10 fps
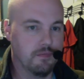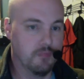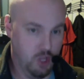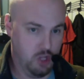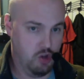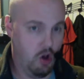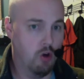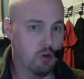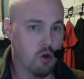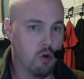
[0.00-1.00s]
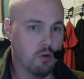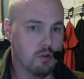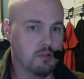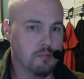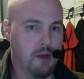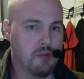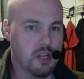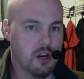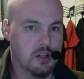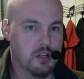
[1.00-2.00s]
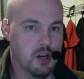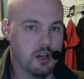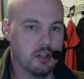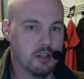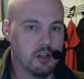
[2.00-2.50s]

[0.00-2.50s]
He's all yours, bounty hunter.